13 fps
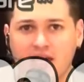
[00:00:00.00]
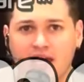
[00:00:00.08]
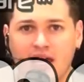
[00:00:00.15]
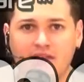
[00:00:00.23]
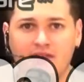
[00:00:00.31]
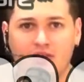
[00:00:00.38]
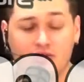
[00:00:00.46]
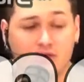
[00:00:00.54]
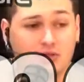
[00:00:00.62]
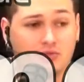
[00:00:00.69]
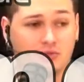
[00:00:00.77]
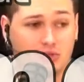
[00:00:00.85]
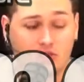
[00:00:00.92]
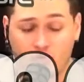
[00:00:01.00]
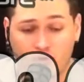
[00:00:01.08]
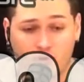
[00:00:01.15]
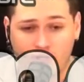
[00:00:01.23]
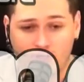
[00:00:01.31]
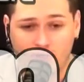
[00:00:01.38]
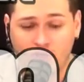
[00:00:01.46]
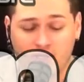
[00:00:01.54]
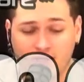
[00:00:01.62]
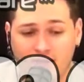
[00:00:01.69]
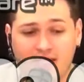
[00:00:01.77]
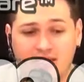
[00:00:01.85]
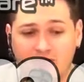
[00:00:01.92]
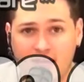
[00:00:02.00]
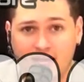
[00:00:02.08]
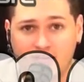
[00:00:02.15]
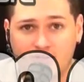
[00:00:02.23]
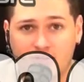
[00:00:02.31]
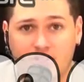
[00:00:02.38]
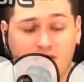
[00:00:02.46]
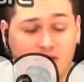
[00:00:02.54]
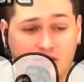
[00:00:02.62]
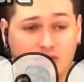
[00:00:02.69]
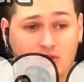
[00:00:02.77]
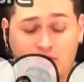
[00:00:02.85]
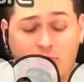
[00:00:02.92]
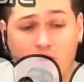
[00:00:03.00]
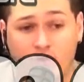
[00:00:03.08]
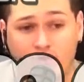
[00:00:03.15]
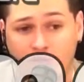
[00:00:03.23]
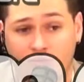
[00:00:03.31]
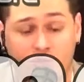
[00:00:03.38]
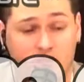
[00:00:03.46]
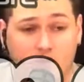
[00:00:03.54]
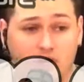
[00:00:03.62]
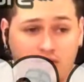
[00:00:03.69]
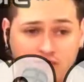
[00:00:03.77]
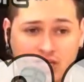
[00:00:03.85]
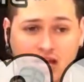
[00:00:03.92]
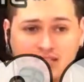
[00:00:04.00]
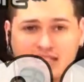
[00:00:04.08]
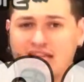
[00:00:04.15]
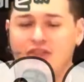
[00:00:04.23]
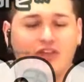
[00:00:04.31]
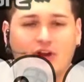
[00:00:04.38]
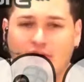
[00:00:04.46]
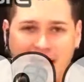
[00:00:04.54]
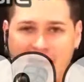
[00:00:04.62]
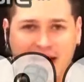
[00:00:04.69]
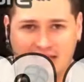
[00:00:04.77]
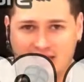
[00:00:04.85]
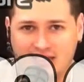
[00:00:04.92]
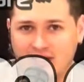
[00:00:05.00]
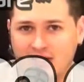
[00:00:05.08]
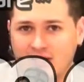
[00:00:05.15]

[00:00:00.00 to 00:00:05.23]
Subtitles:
and there's a strong community of anti-vaxxers that think they're smarter than the majority of scientists. They're not.